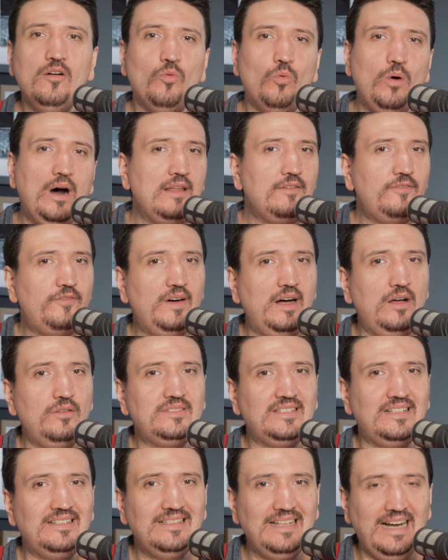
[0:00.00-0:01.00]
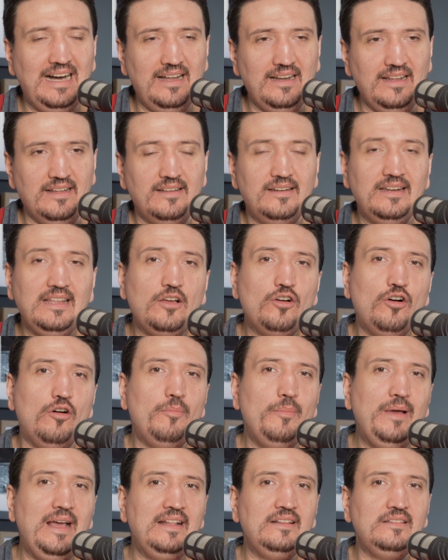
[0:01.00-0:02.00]
$1,000
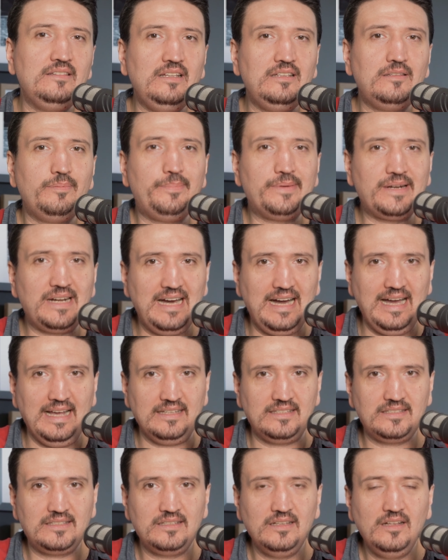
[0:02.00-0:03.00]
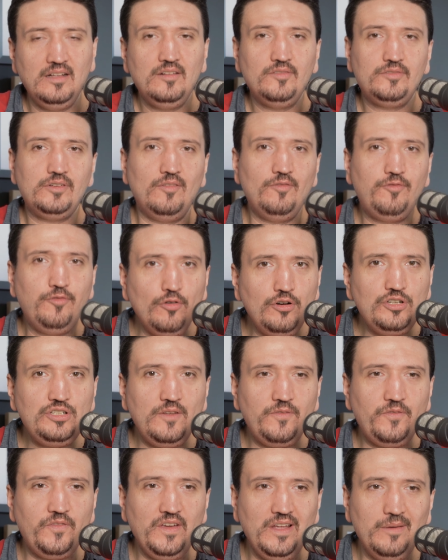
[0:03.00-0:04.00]
recommended price from
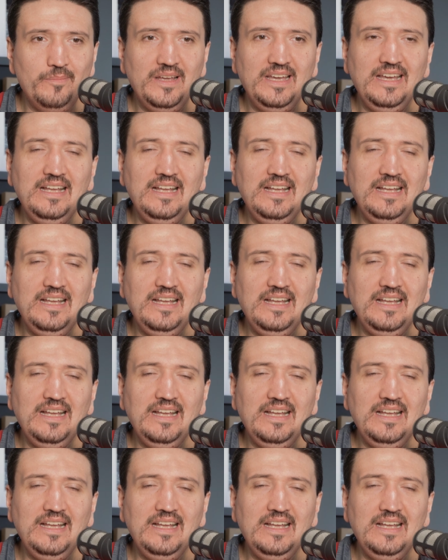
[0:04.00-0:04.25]
Fujifilm.